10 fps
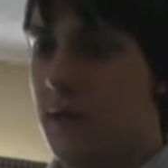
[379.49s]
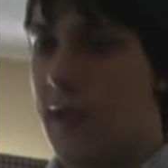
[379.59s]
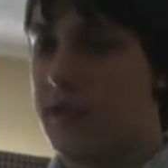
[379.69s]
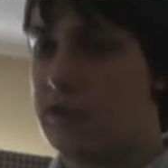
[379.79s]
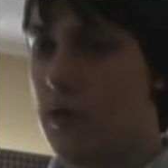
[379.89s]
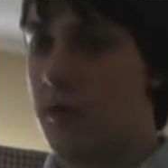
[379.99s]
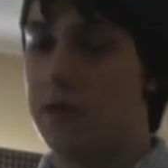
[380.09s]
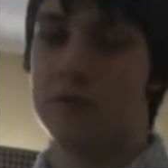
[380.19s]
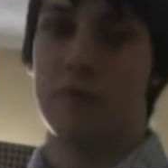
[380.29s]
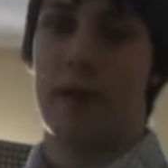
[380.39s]
And so
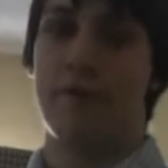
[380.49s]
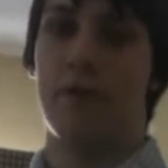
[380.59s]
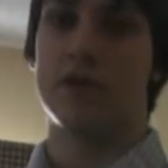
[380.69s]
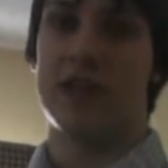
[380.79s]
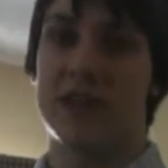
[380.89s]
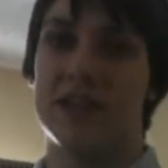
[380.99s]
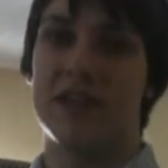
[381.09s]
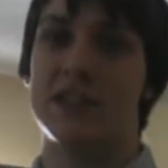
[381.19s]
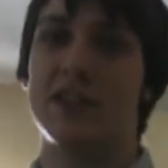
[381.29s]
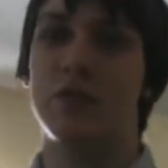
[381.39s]
those were my 4
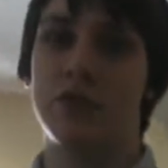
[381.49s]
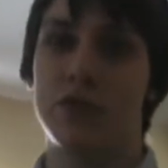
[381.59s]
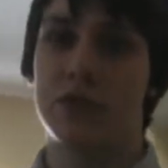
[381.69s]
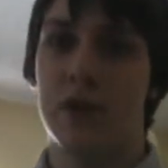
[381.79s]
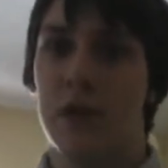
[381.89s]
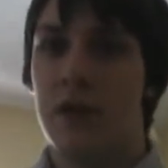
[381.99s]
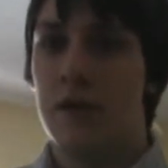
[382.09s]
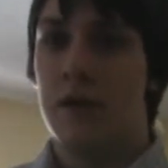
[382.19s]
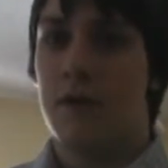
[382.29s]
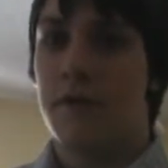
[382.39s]
techniques used
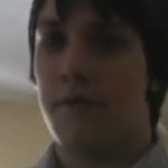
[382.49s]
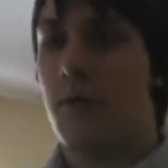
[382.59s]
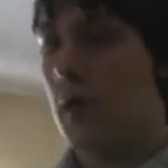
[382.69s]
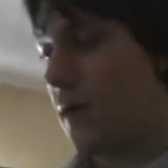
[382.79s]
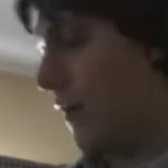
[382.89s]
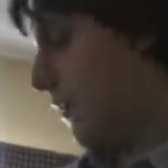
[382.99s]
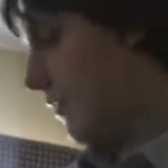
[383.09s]
for